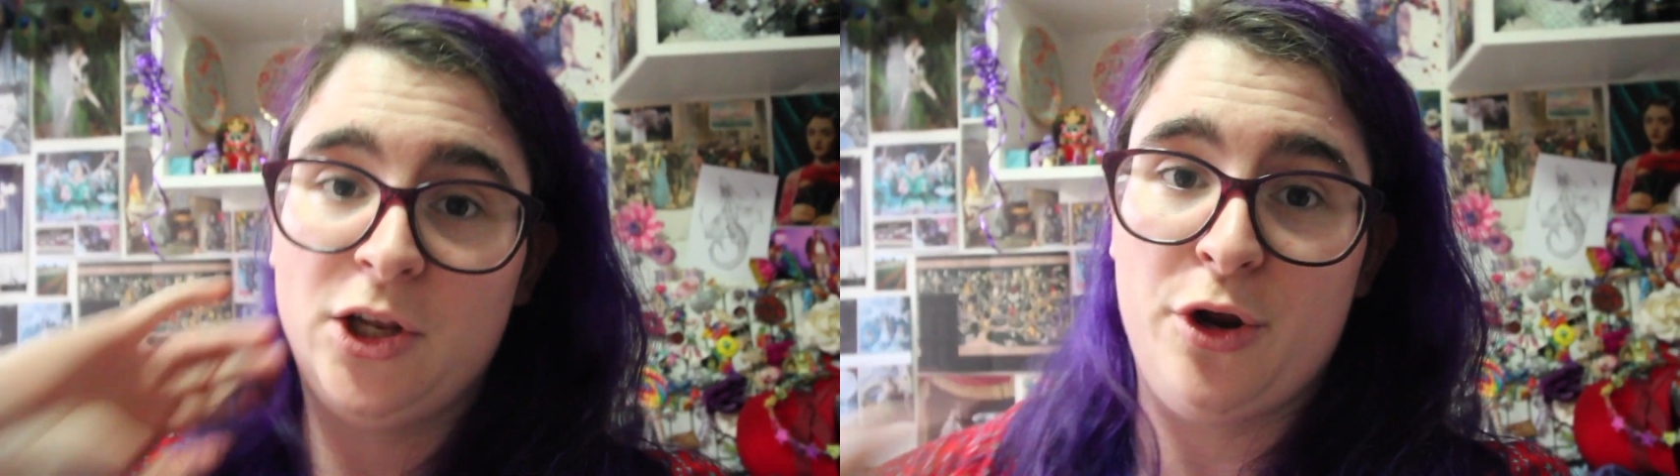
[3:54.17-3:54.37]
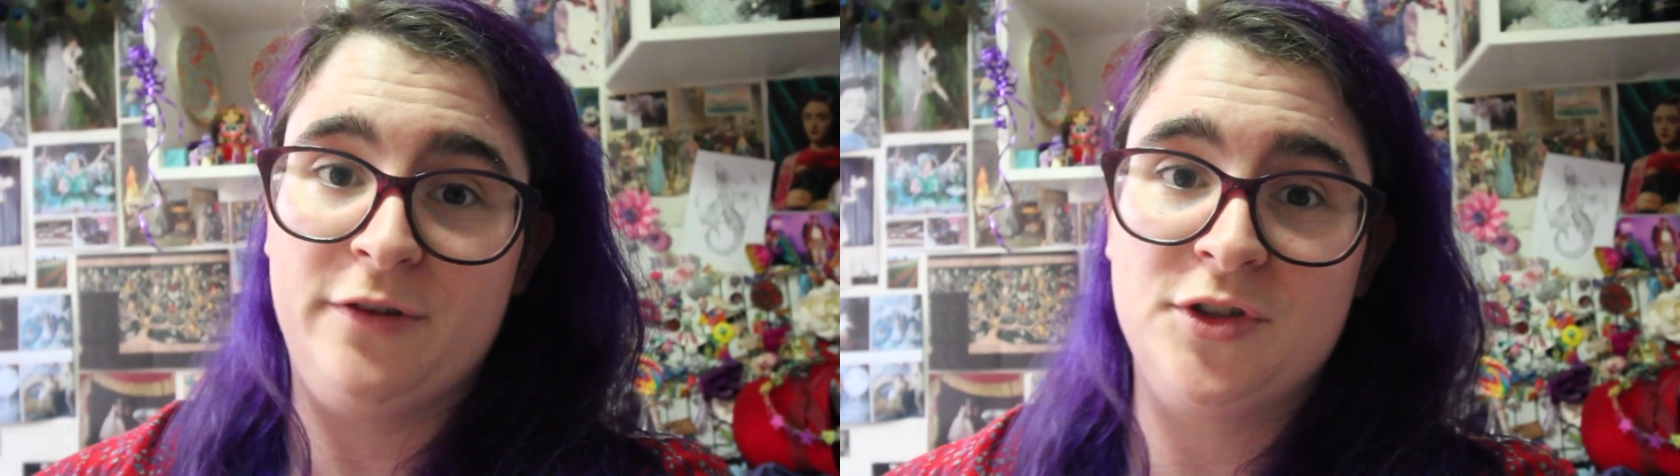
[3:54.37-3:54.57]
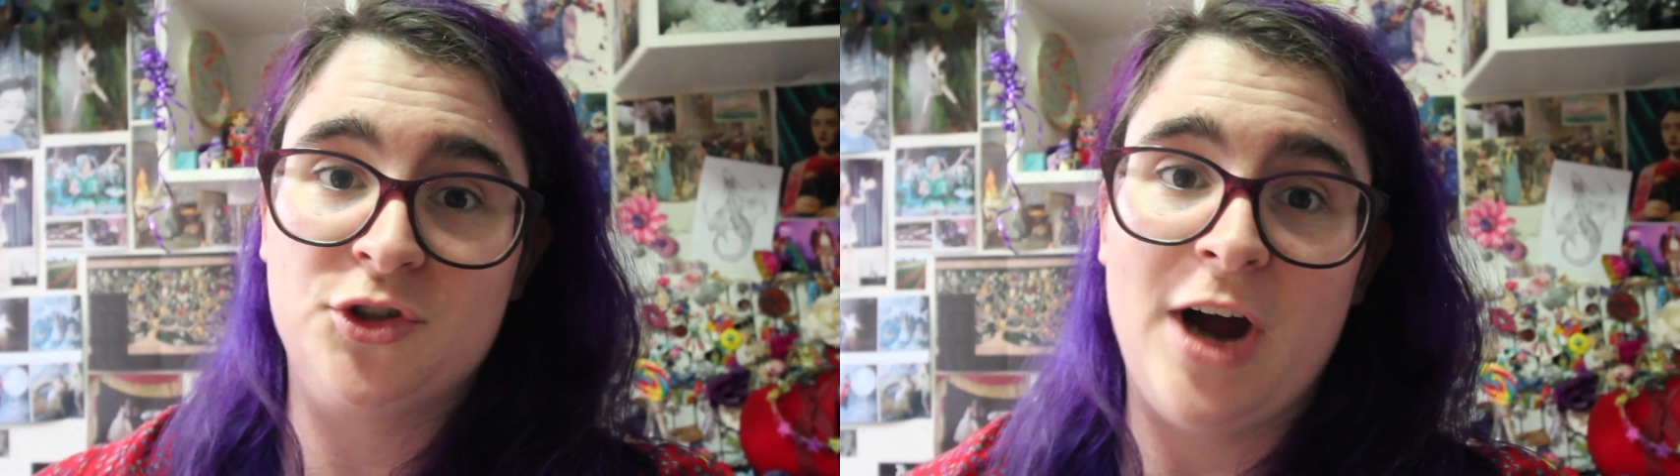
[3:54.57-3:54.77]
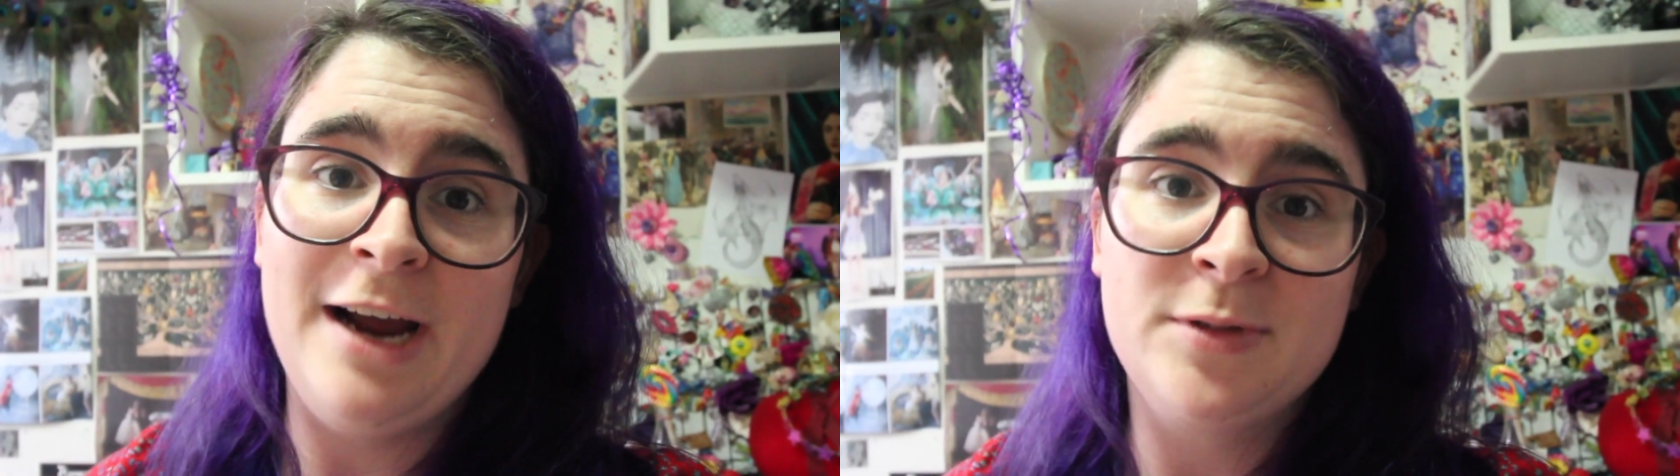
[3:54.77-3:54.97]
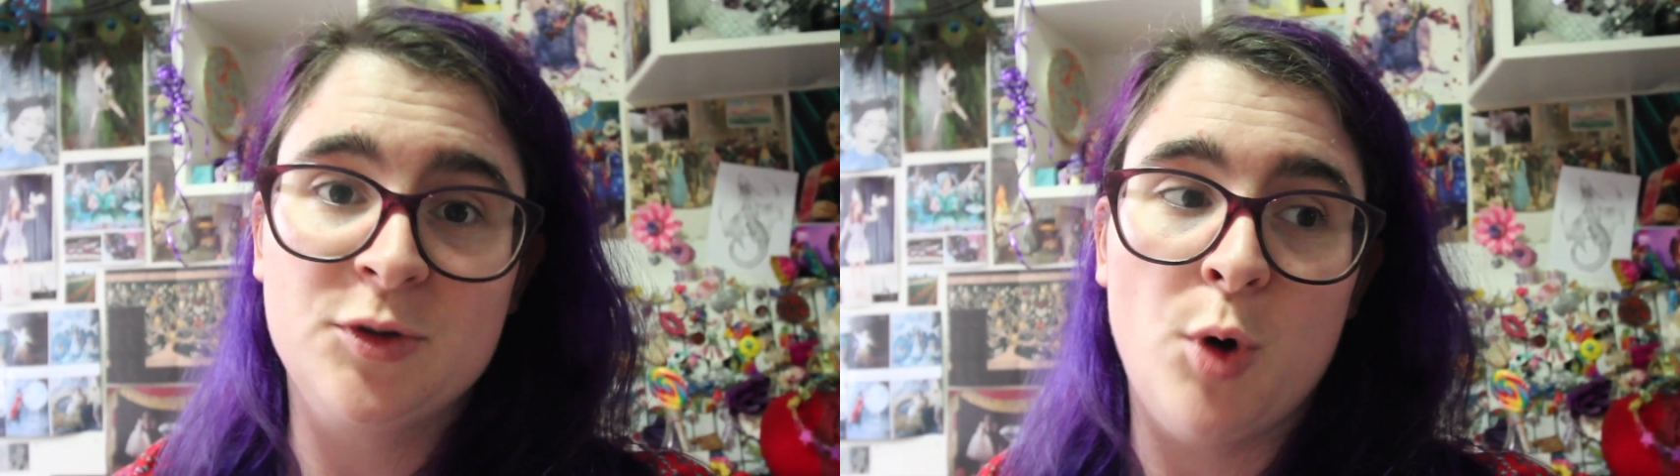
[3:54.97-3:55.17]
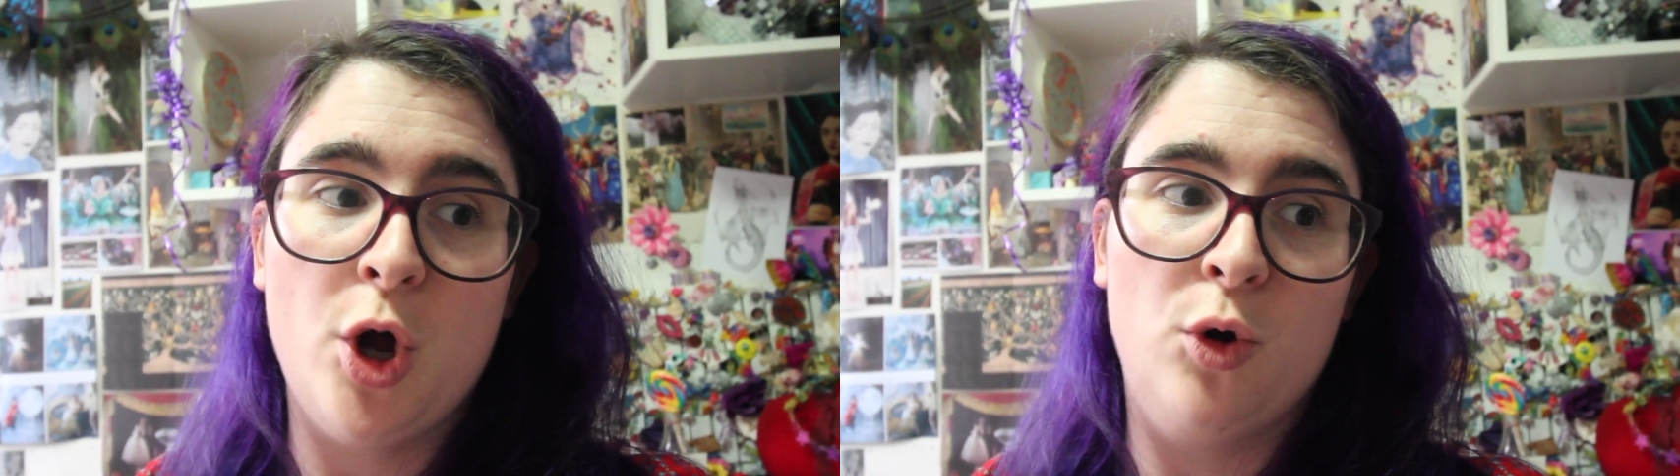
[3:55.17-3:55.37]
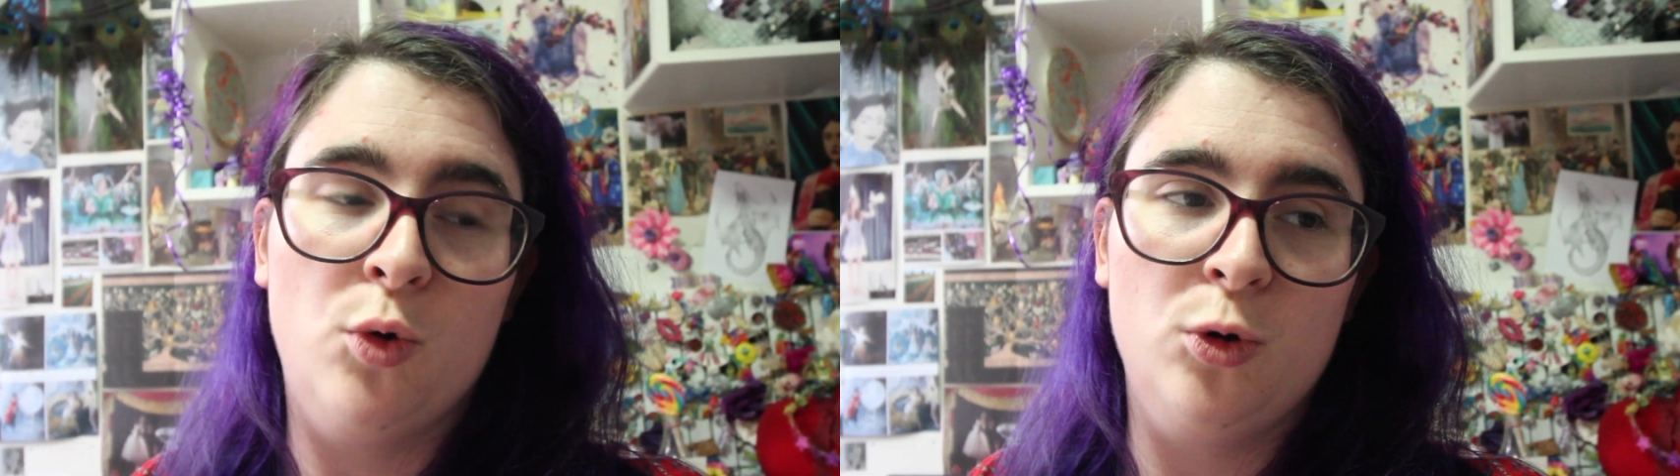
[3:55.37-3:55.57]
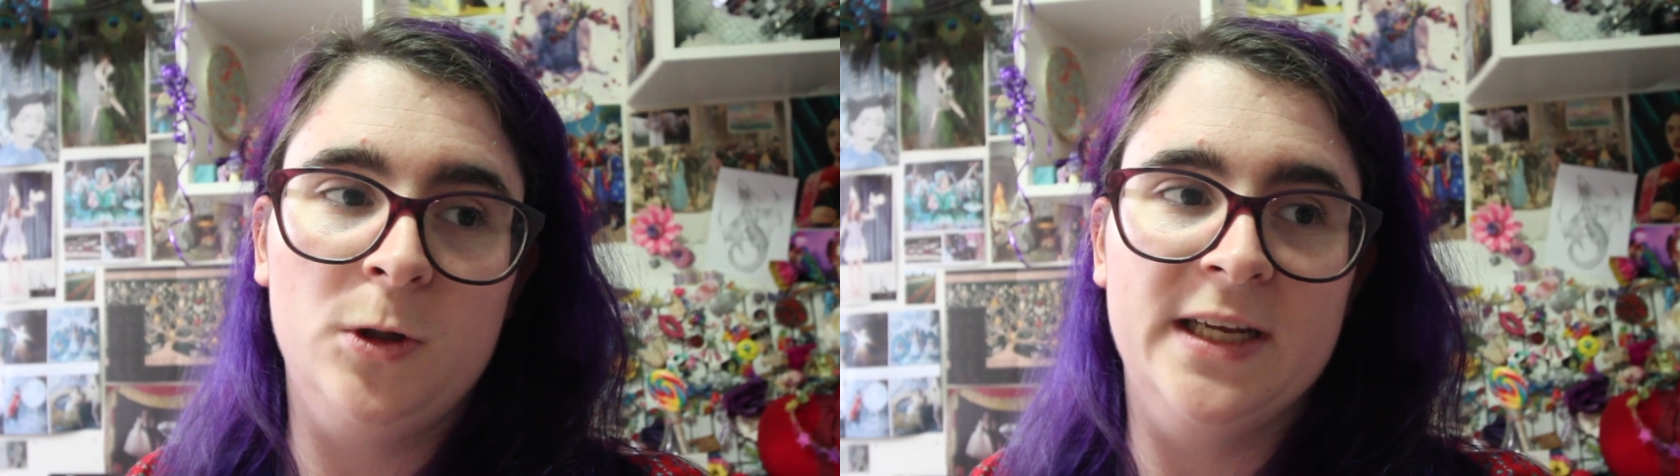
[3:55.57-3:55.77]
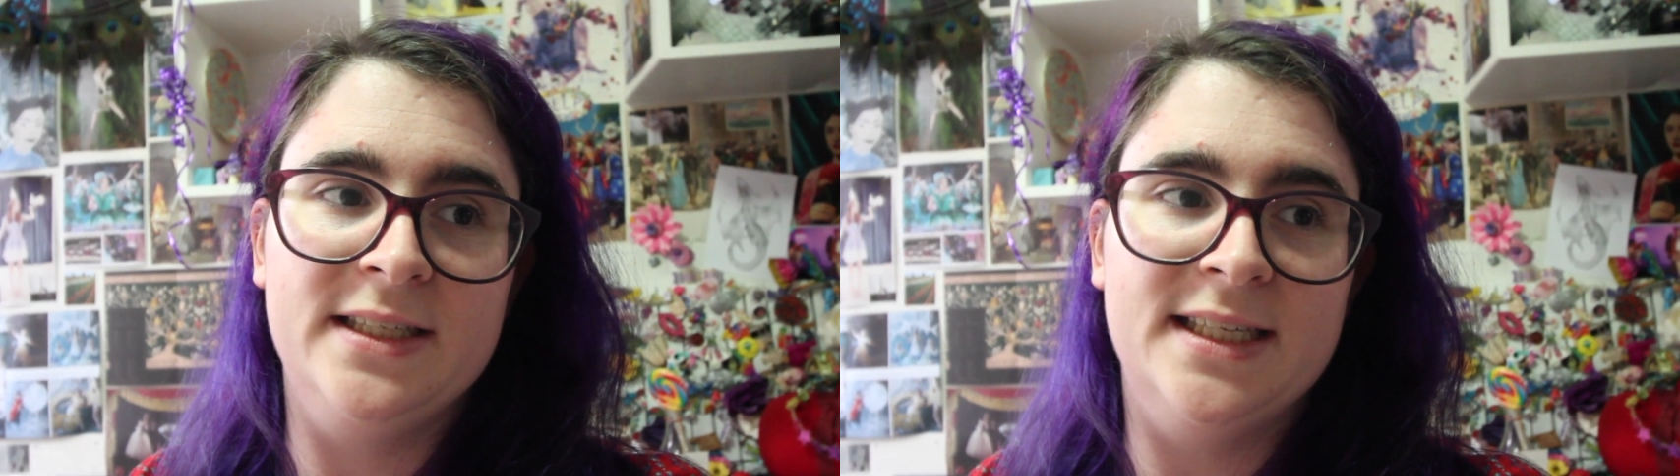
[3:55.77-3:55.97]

lot of stripes were all